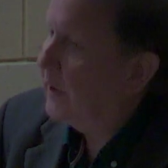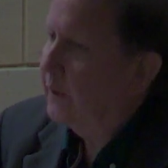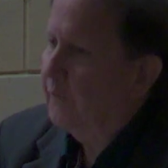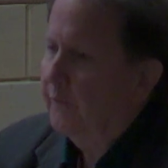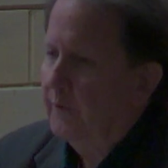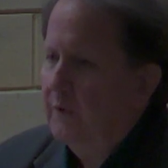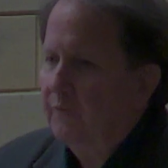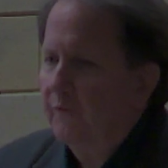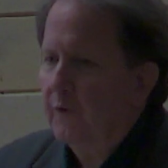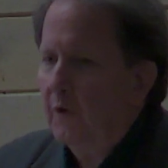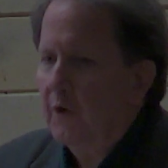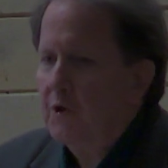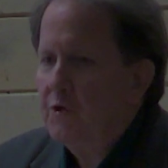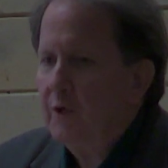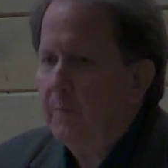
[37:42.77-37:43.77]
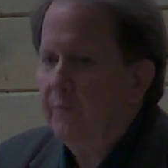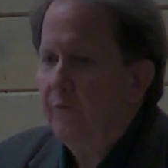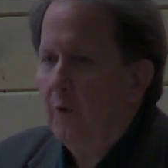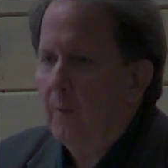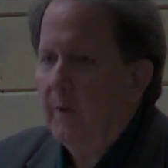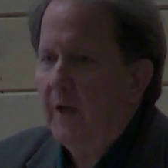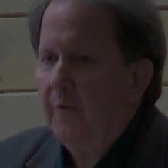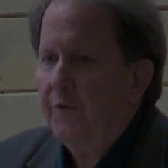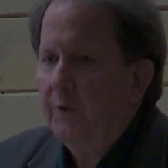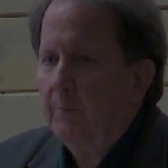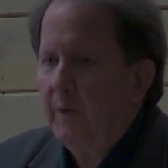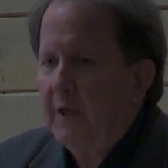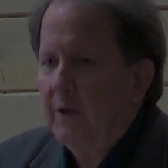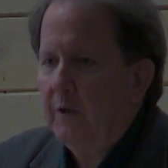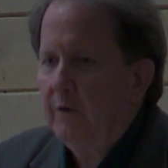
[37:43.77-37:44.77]
a very cheap format that
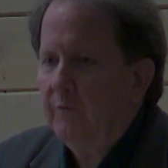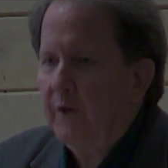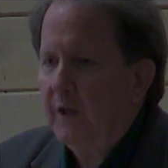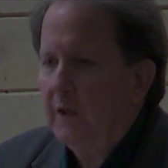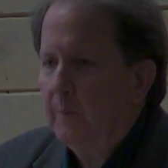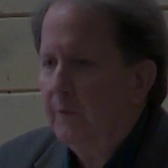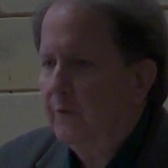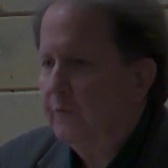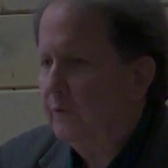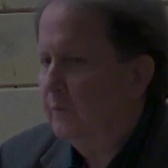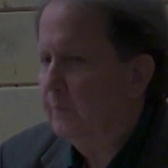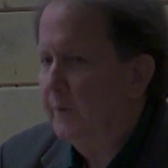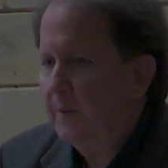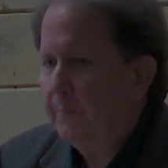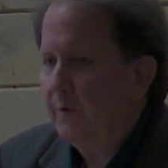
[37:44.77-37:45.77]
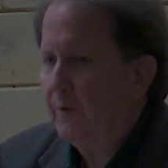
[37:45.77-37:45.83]
made it available to people